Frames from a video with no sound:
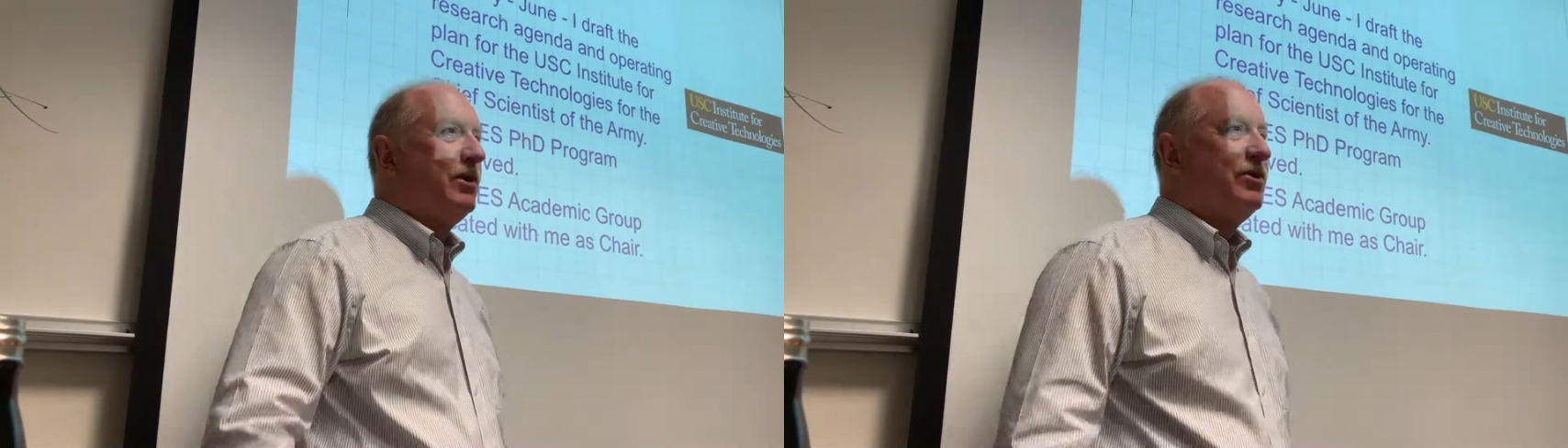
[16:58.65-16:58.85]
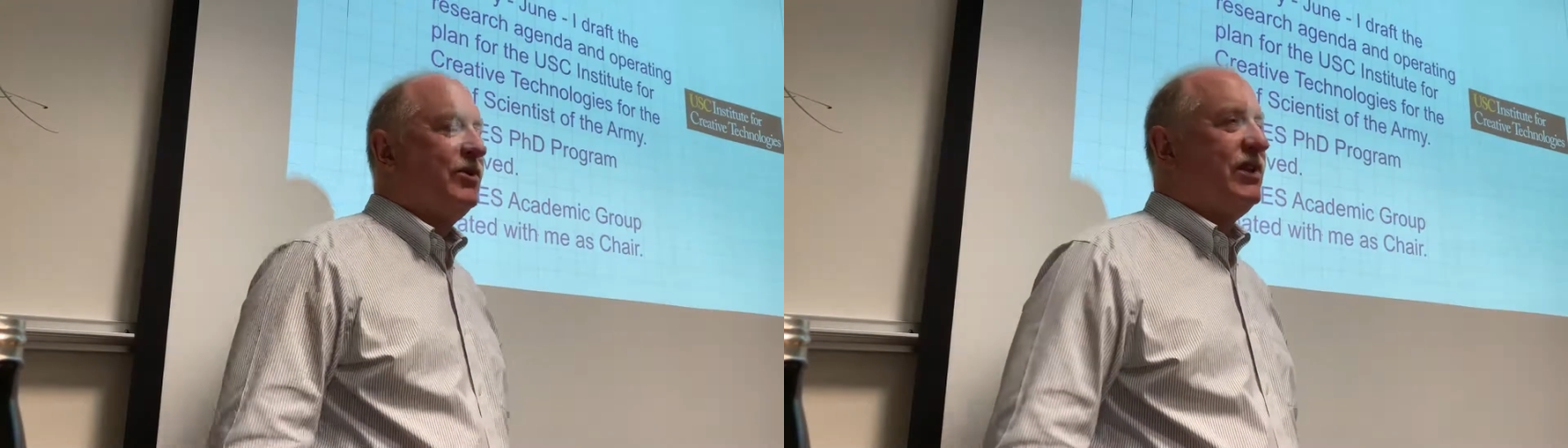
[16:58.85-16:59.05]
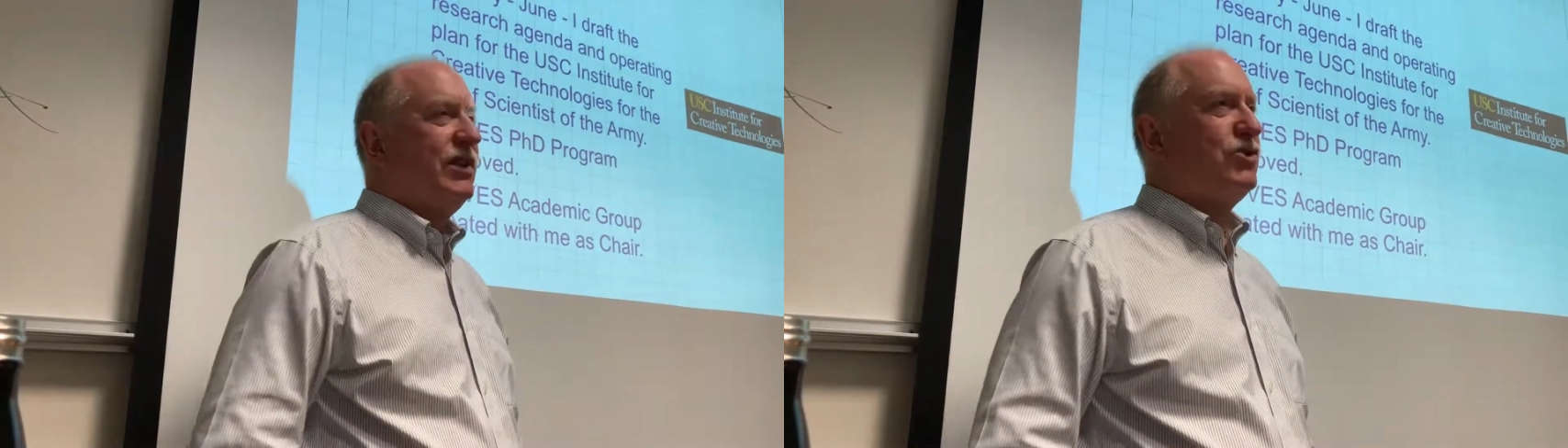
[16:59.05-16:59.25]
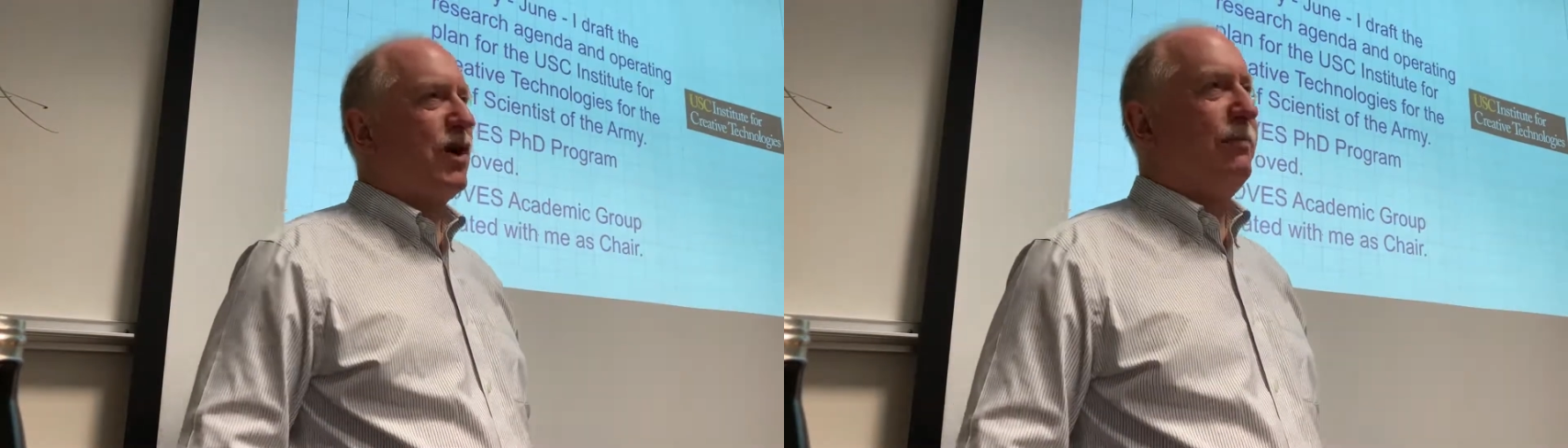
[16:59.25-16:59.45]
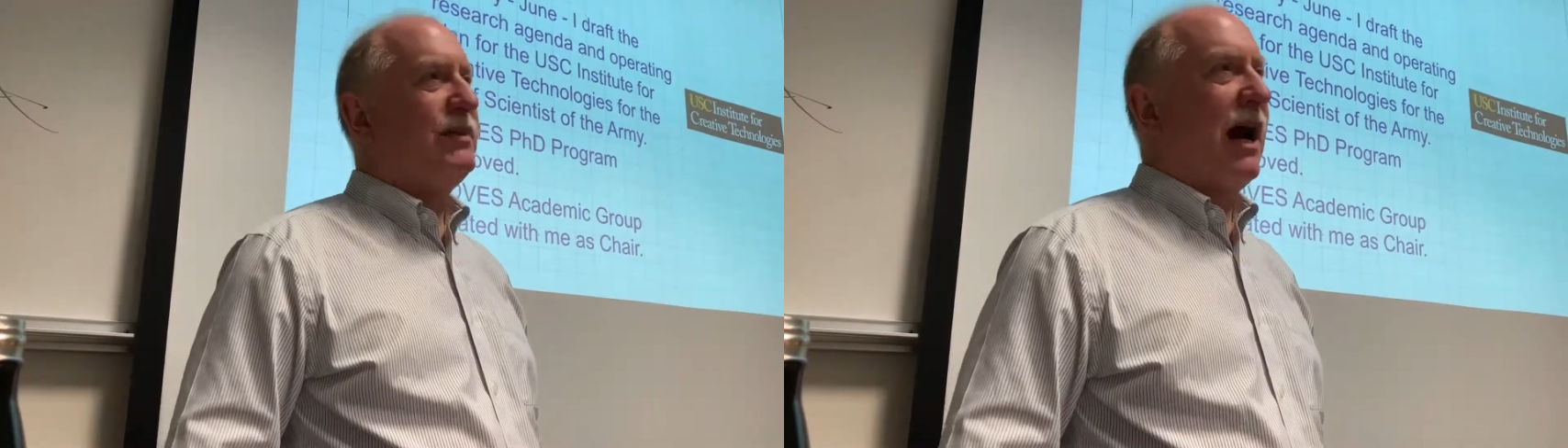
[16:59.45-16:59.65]
which was in the
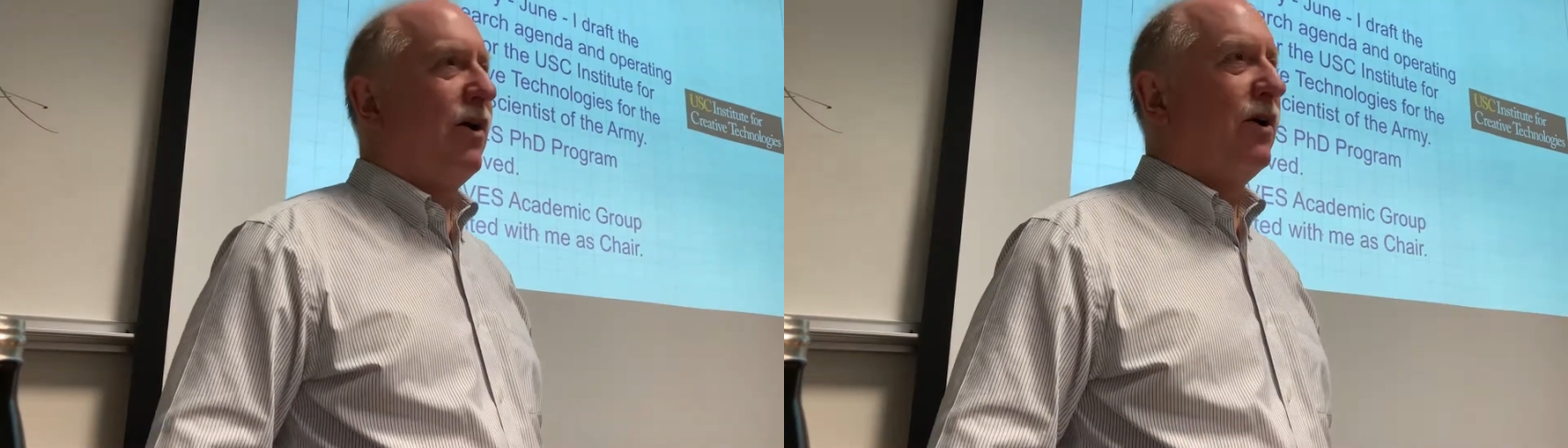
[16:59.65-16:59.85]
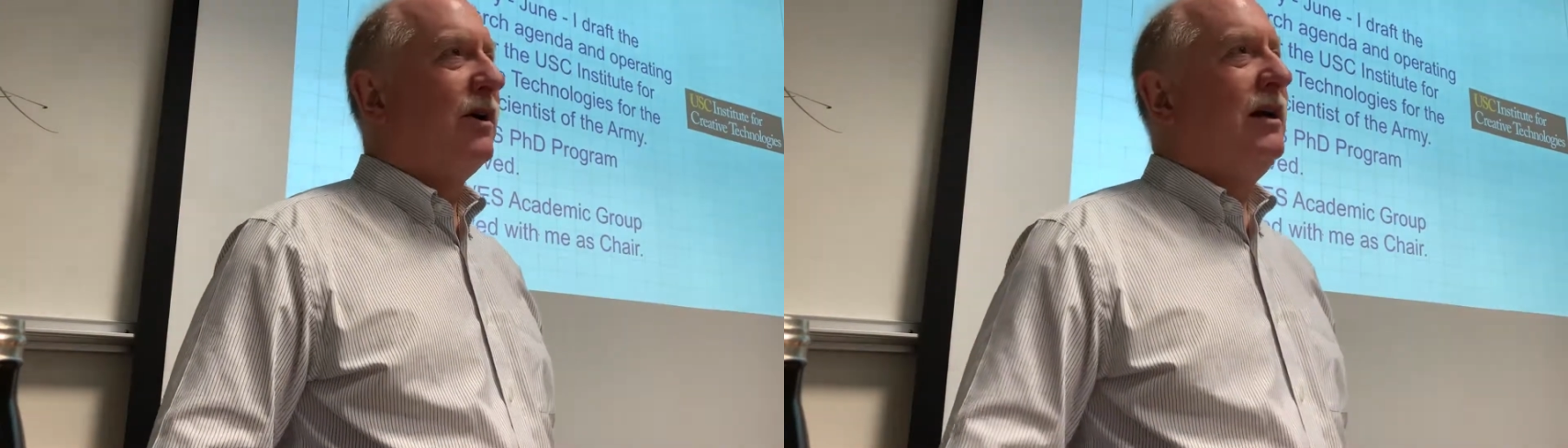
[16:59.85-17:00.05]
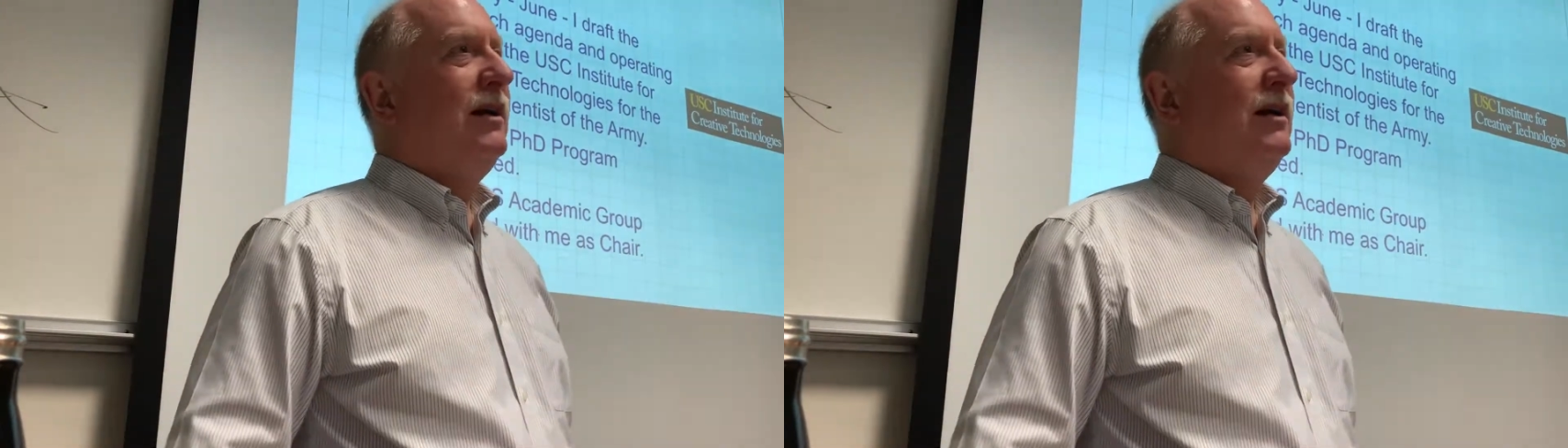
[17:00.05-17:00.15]
Trump Tower